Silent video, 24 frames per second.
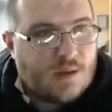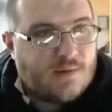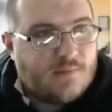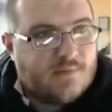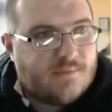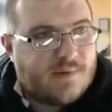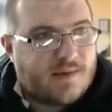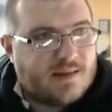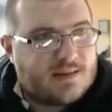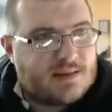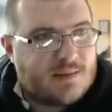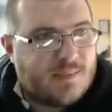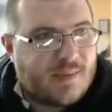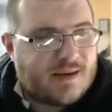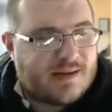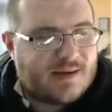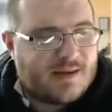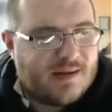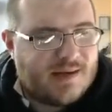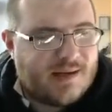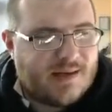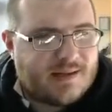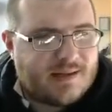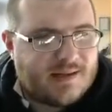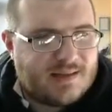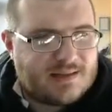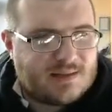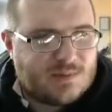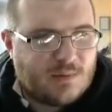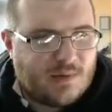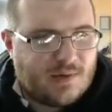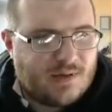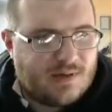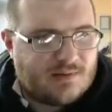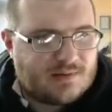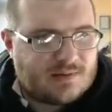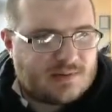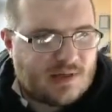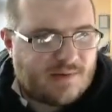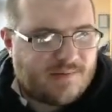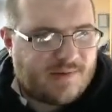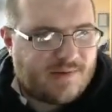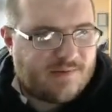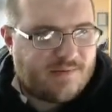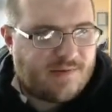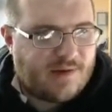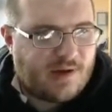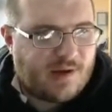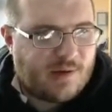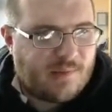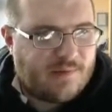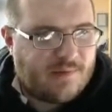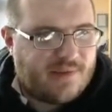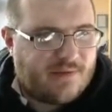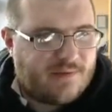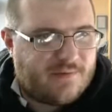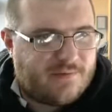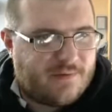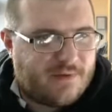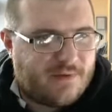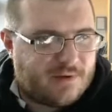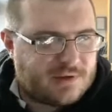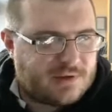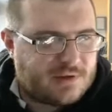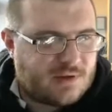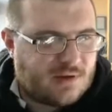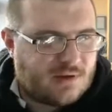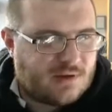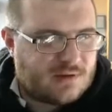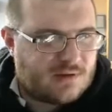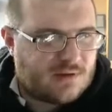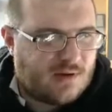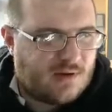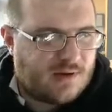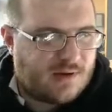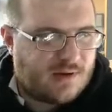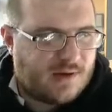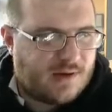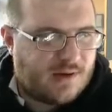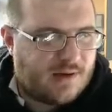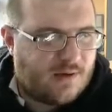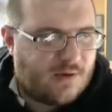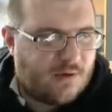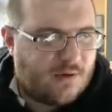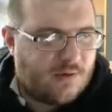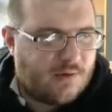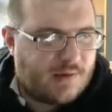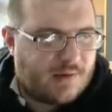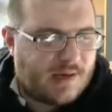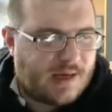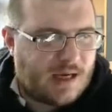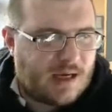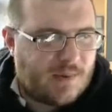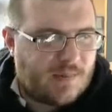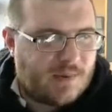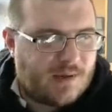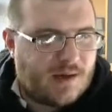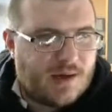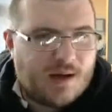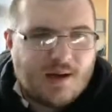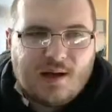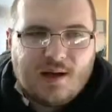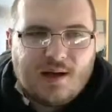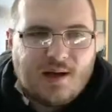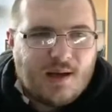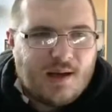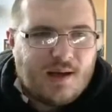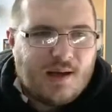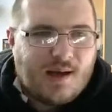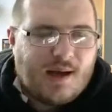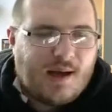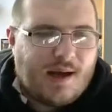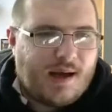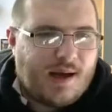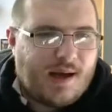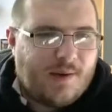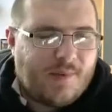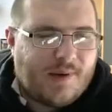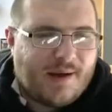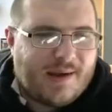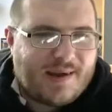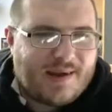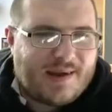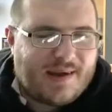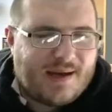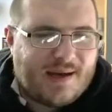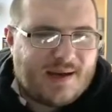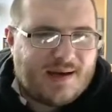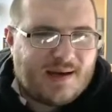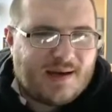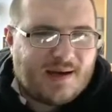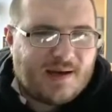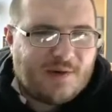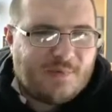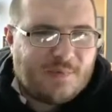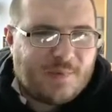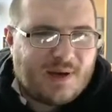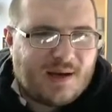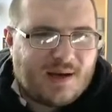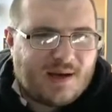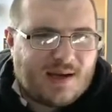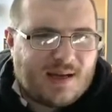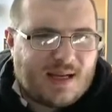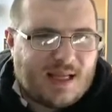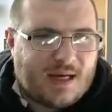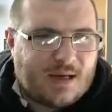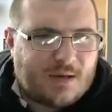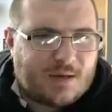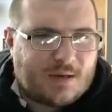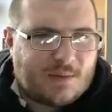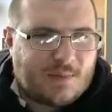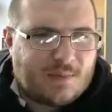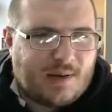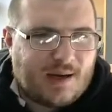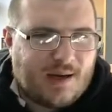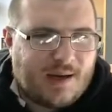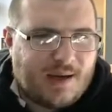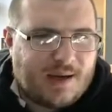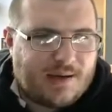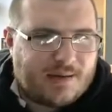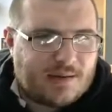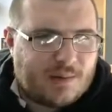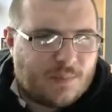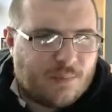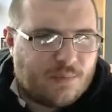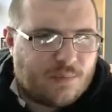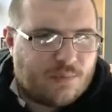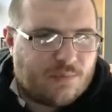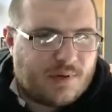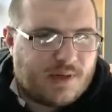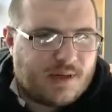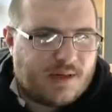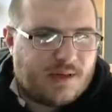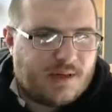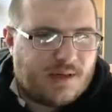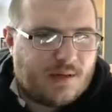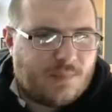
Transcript: finds the back of the net, and it's 1-0 South Africa with their first shot on target all game. And how again have we allowed the player to bring the